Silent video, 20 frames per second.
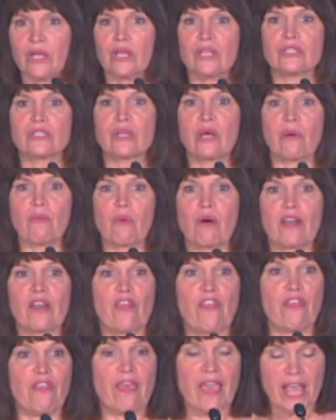So I want to
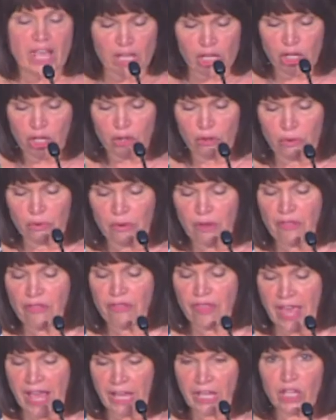thank you,
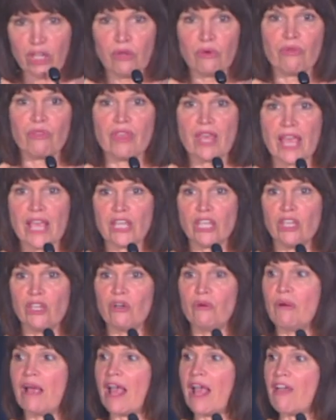
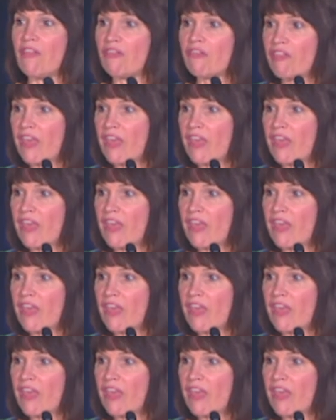and